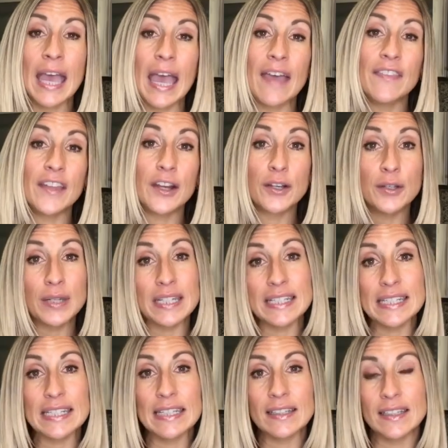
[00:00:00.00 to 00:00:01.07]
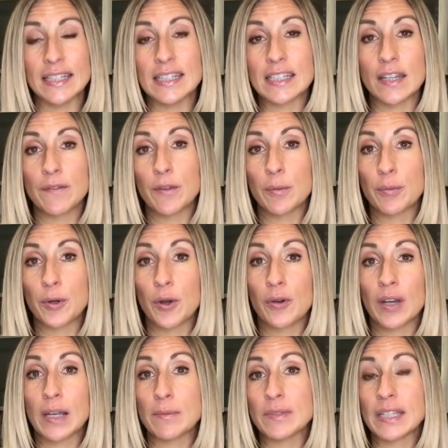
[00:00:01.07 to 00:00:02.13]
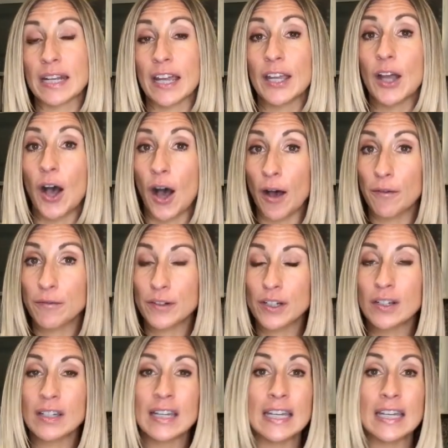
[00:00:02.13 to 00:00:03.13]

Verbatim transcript: and there you can see a list of the programs that I offer